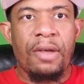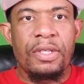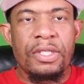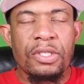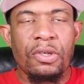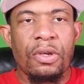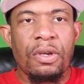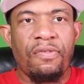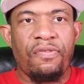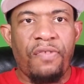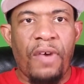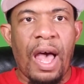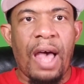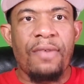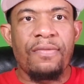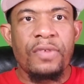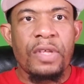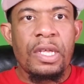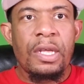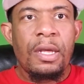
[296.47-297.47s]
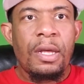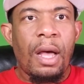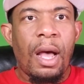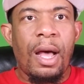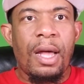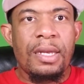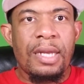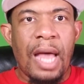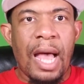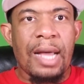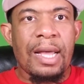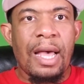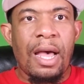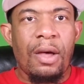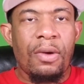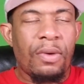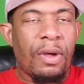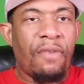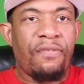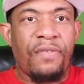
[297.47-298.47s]
He's on a
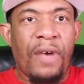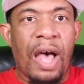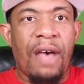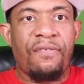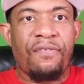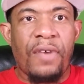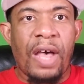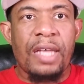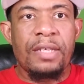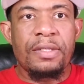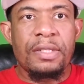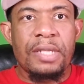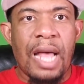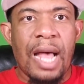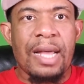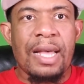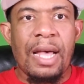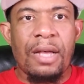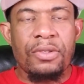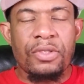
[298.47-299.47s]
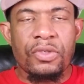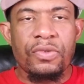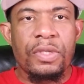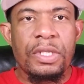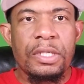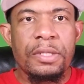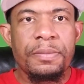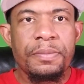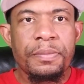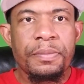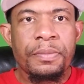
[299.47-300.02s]
five-fight knockout streak.